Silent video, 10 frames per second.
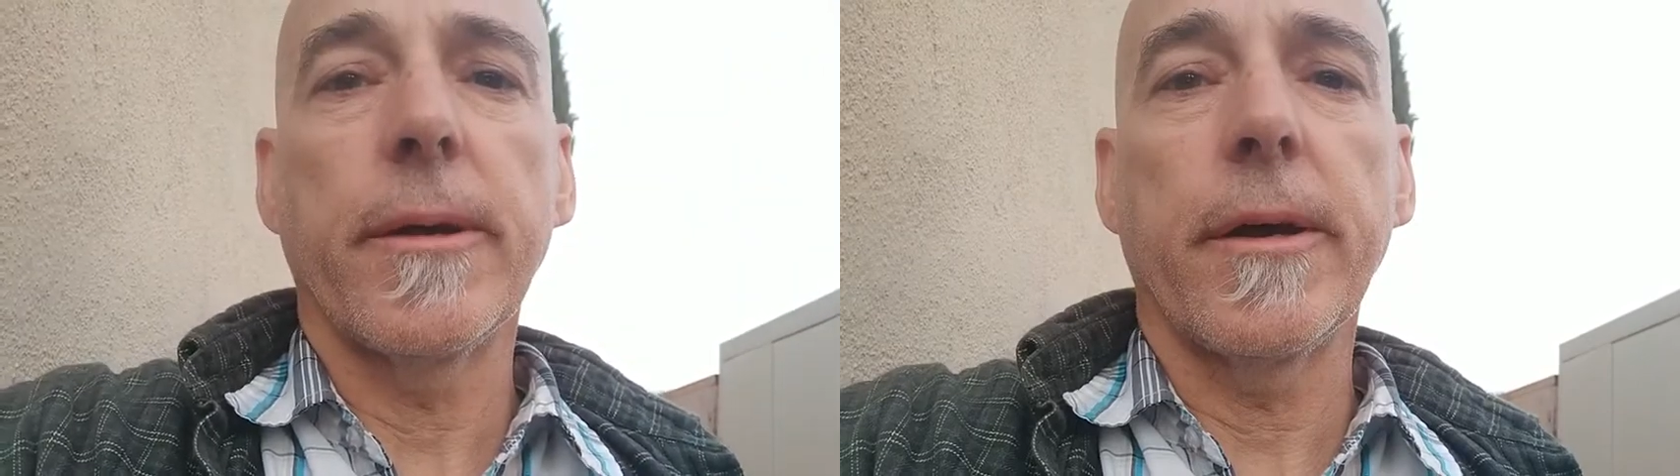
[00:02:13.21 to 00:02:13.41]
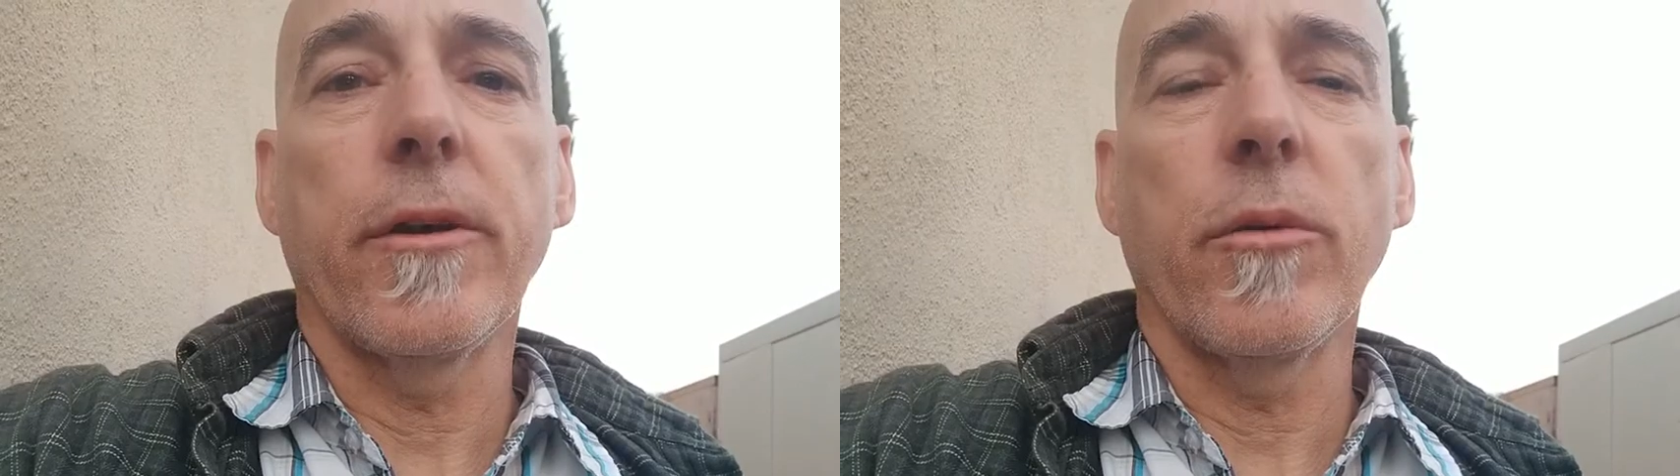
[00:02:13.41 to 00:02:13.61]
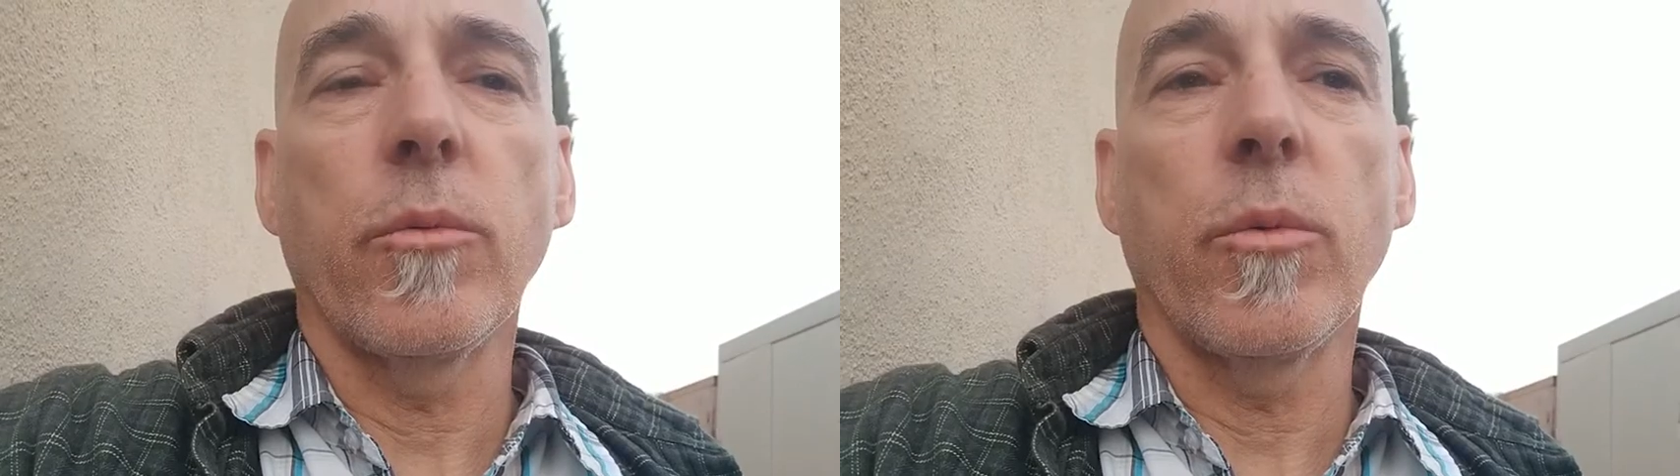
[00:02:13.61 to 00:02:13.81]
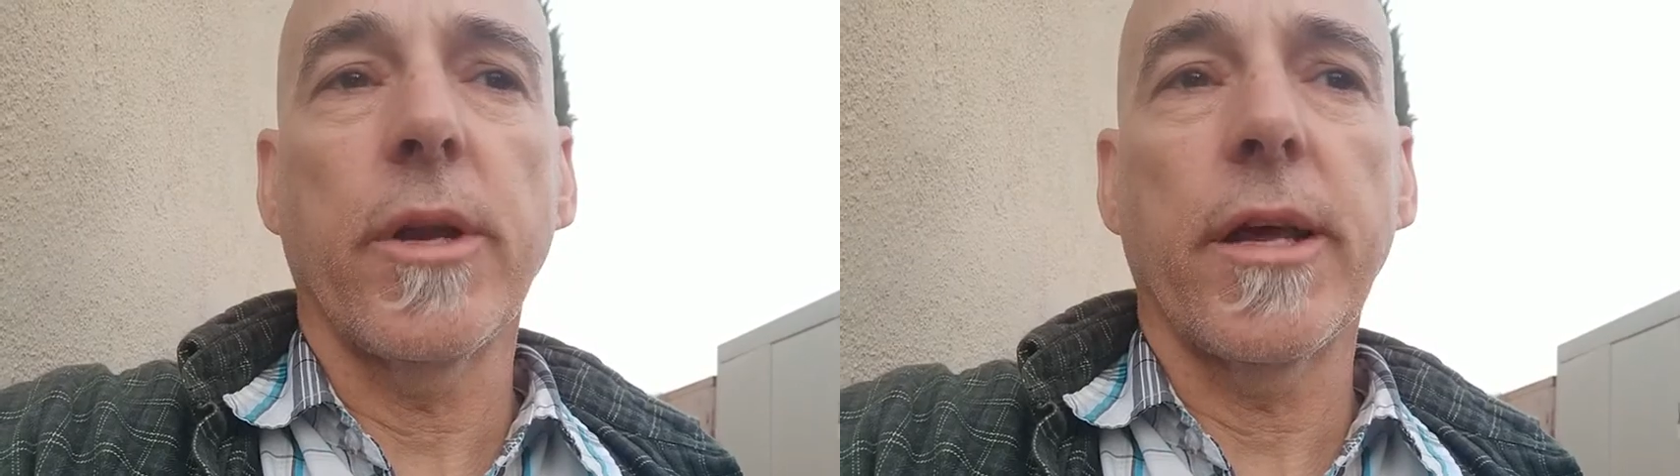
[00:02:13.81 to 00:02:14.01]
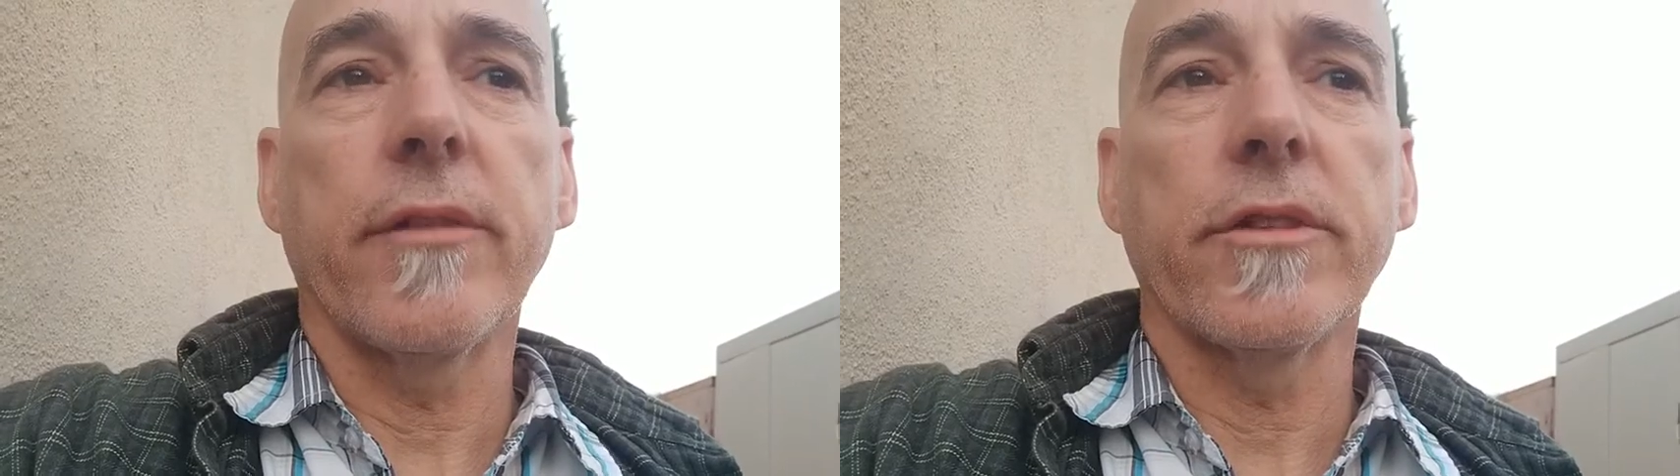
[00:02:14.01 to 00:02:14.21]
I don't want
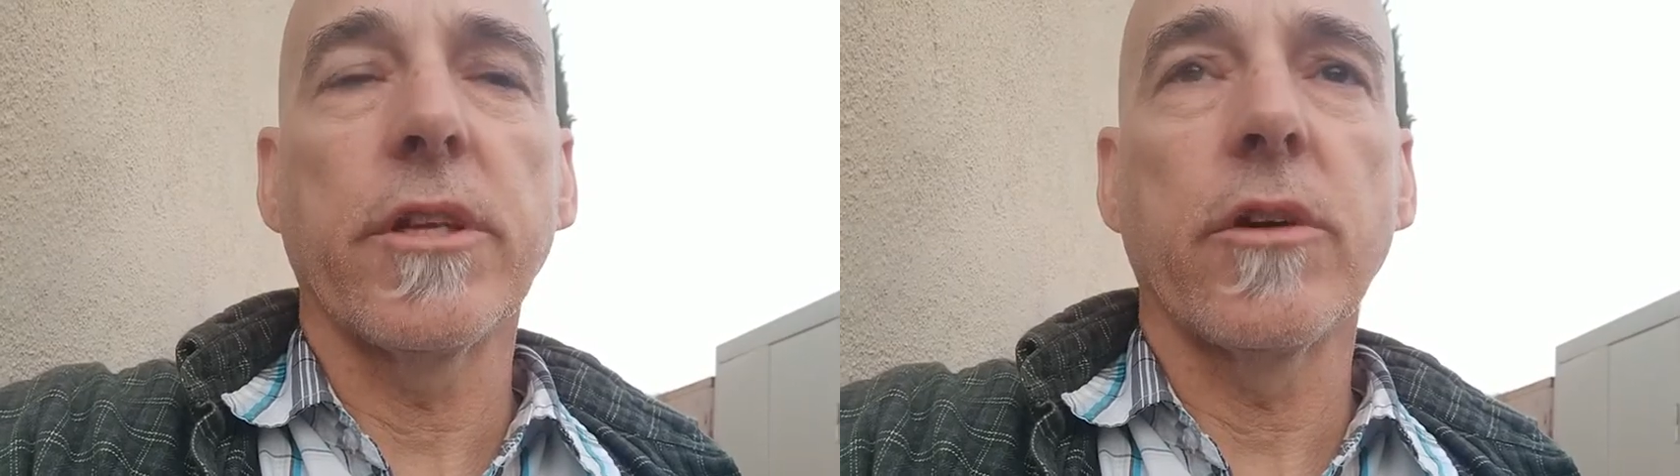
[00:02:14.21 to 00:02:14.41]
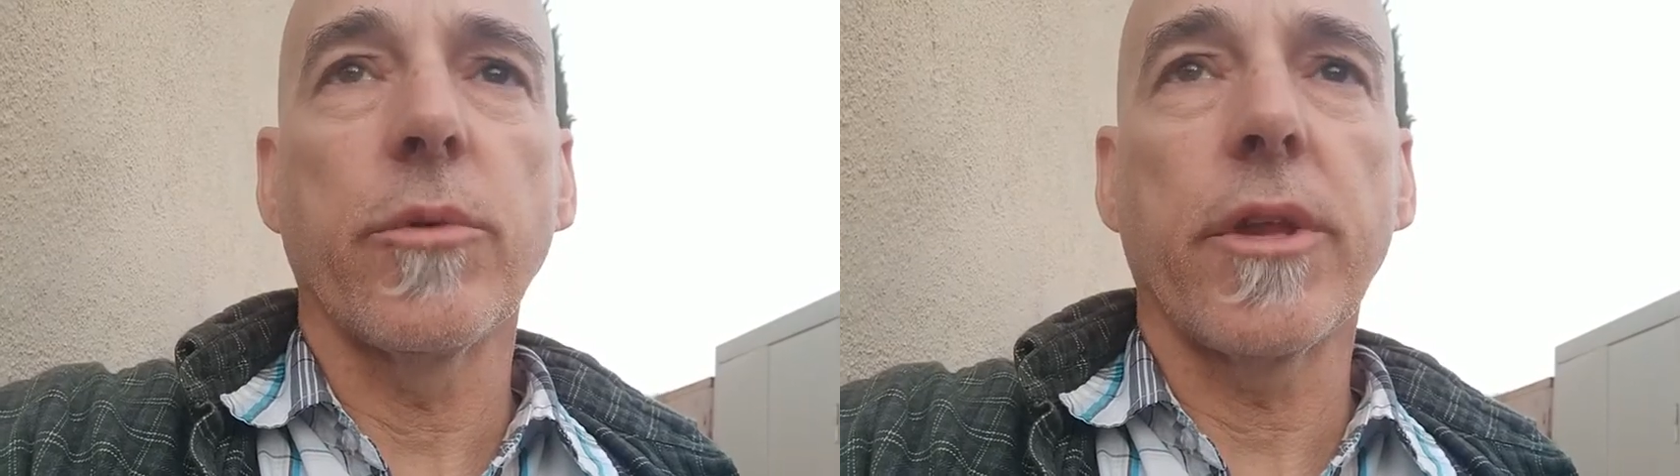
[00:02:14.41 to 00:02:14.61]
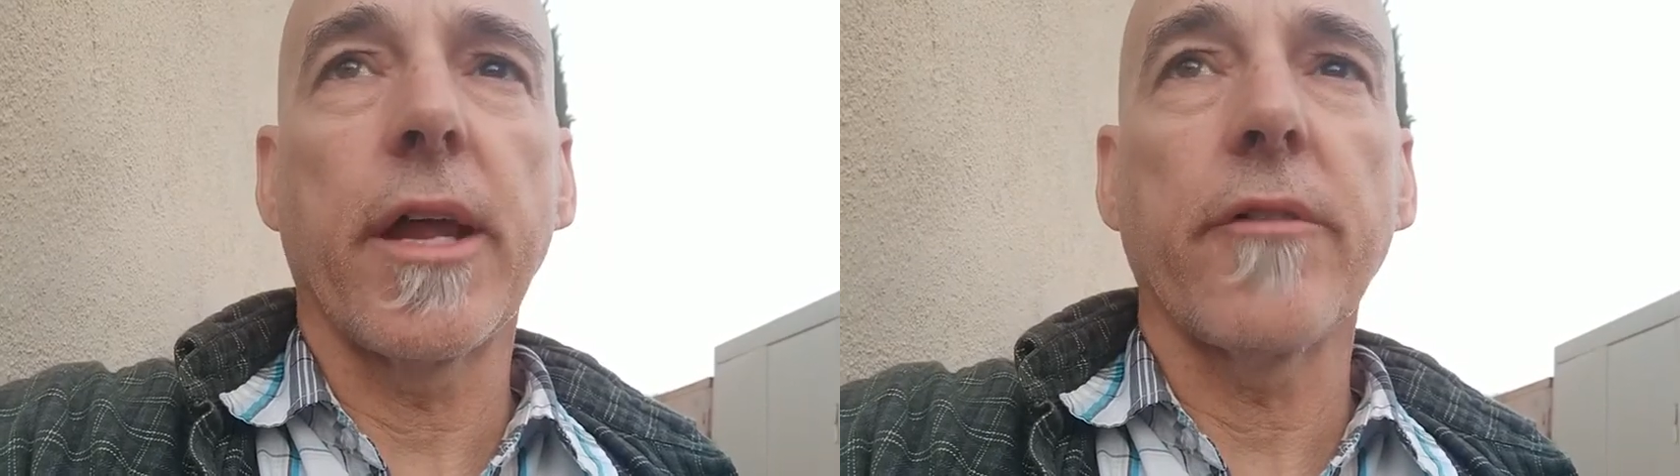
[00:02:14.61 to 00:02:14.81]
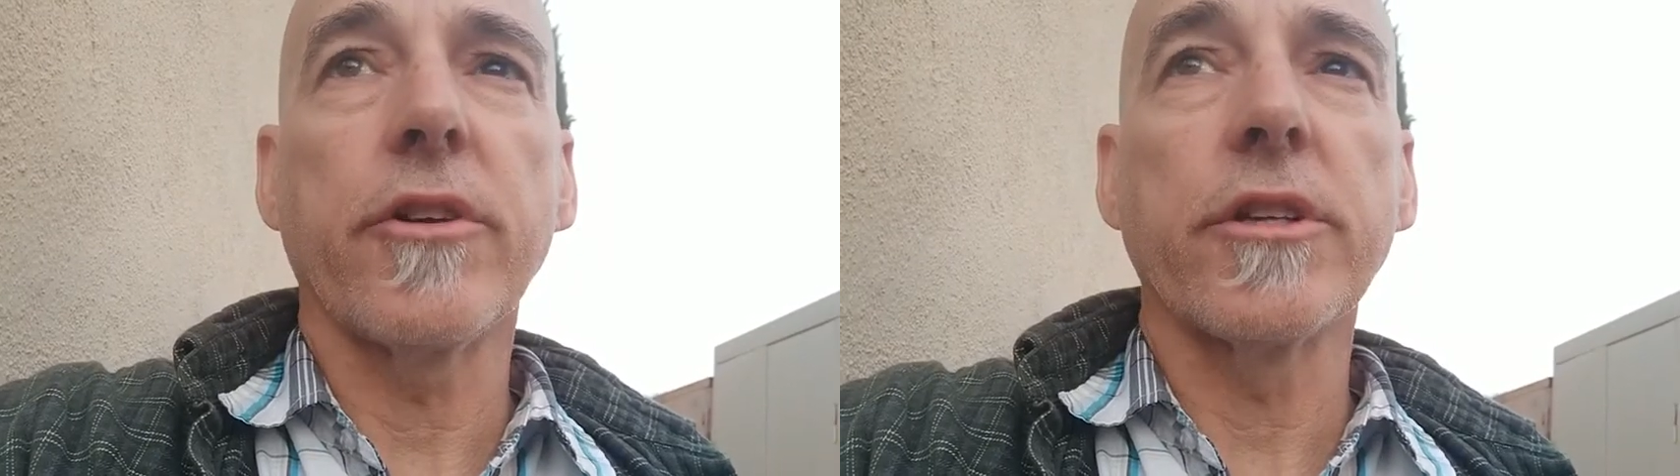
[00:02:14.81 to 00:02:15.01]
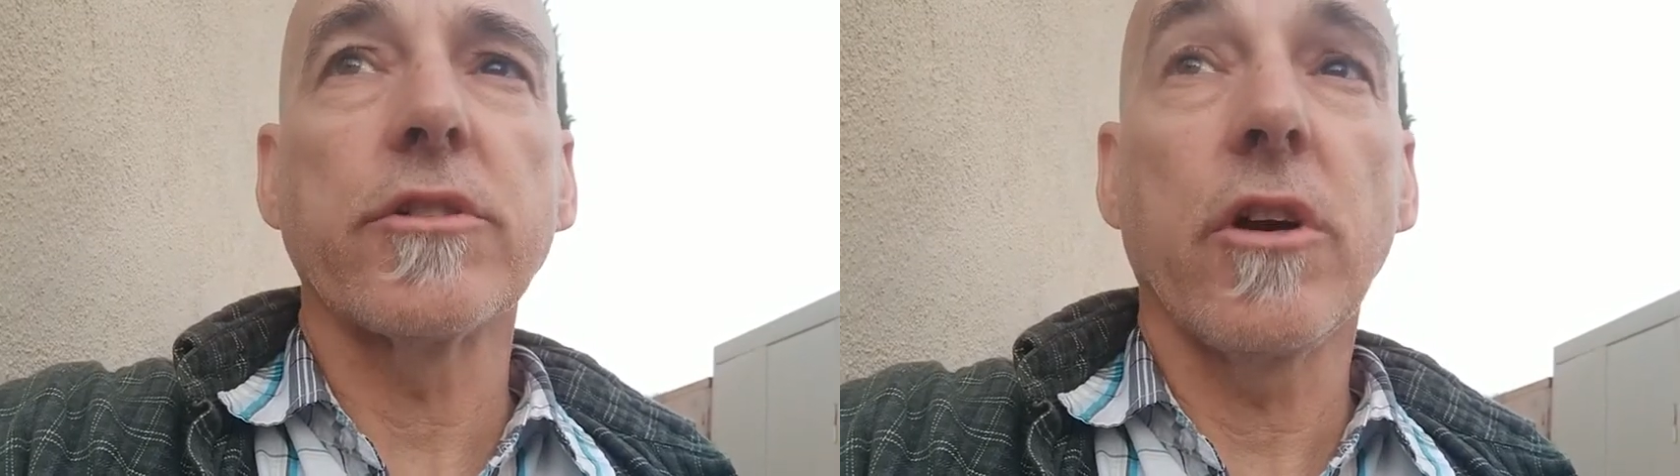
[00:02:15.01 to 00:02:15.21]
to have to deal with it
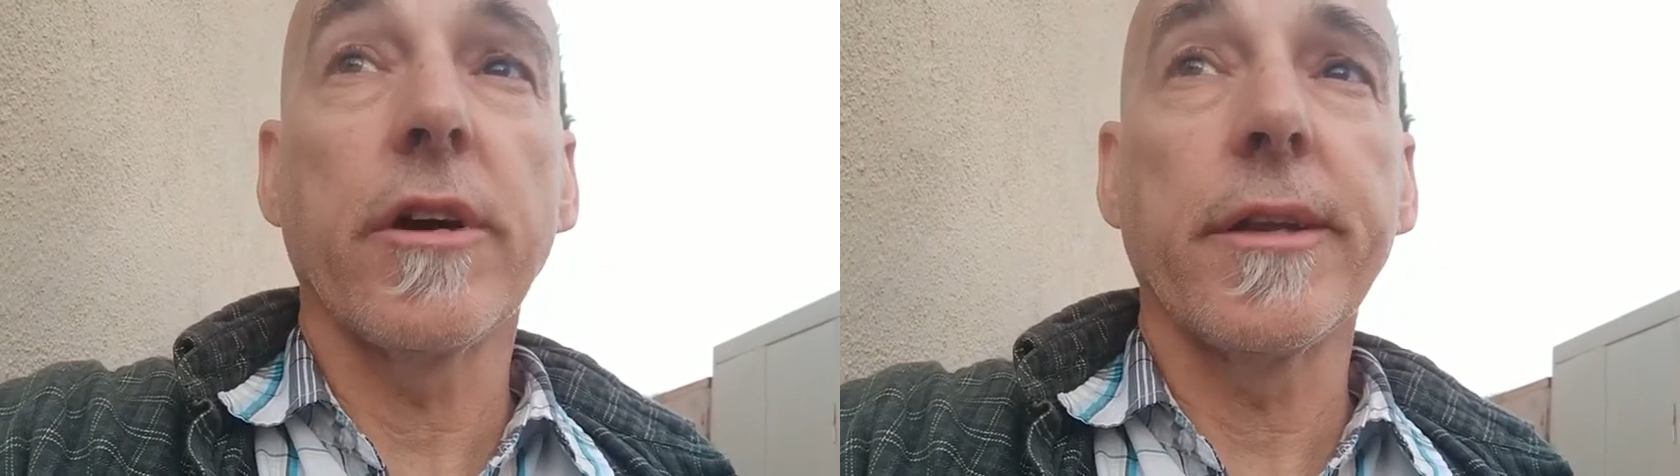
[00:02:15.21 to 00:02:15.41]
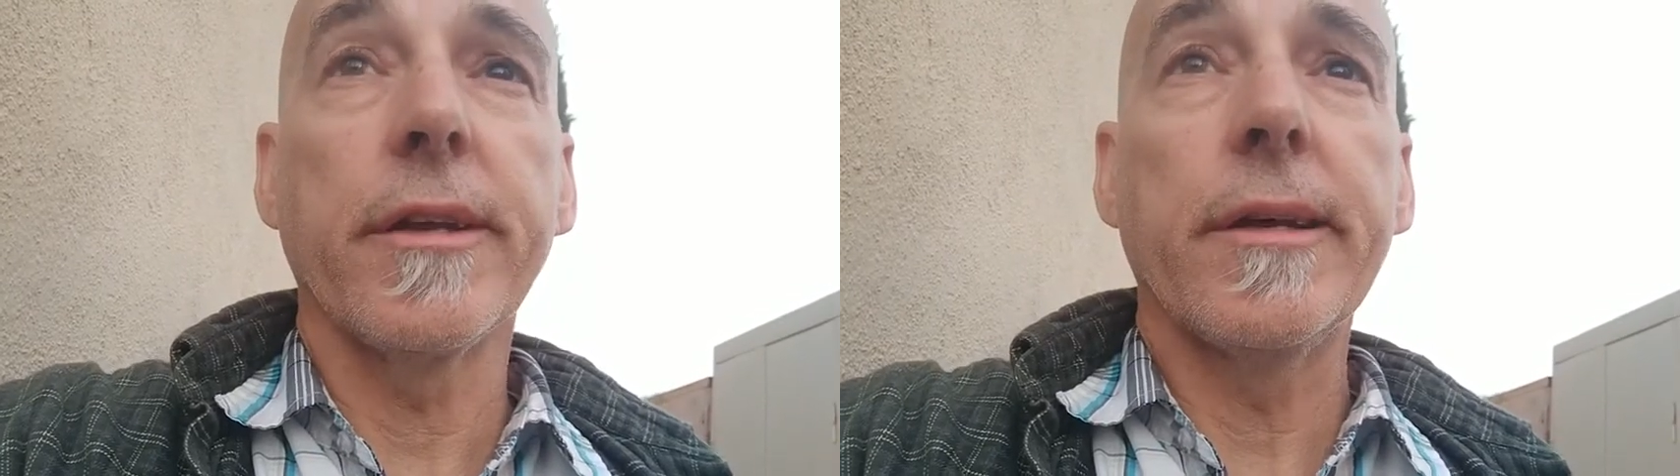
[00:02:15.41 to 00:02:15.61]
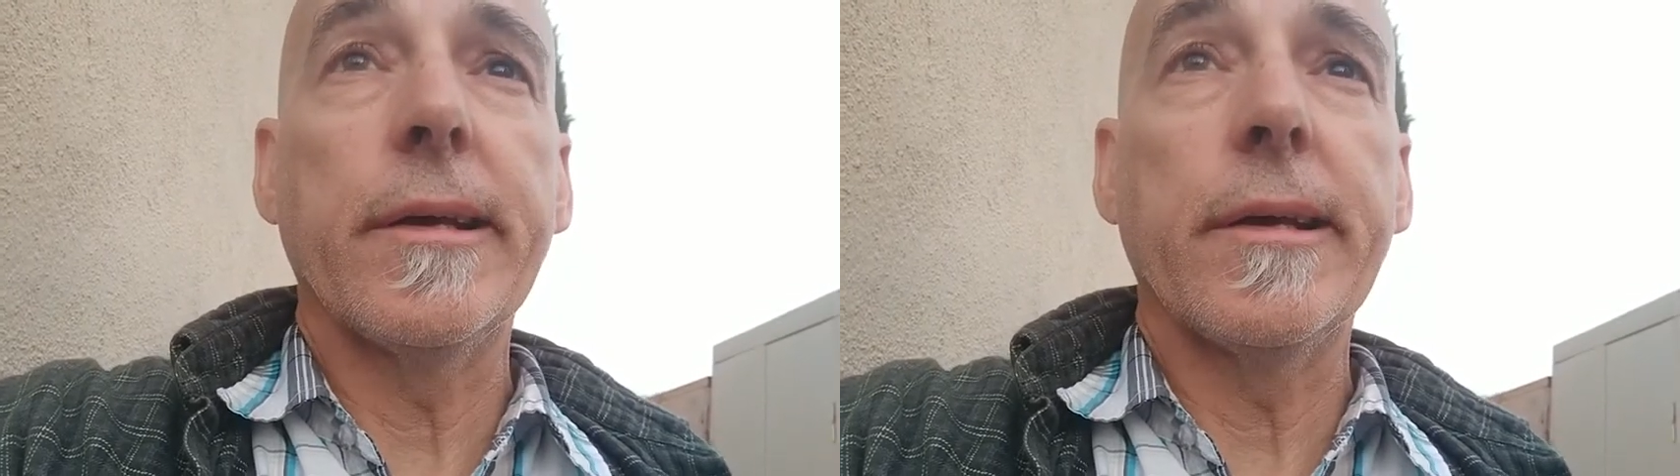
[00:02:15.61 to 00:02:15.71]
after he's gone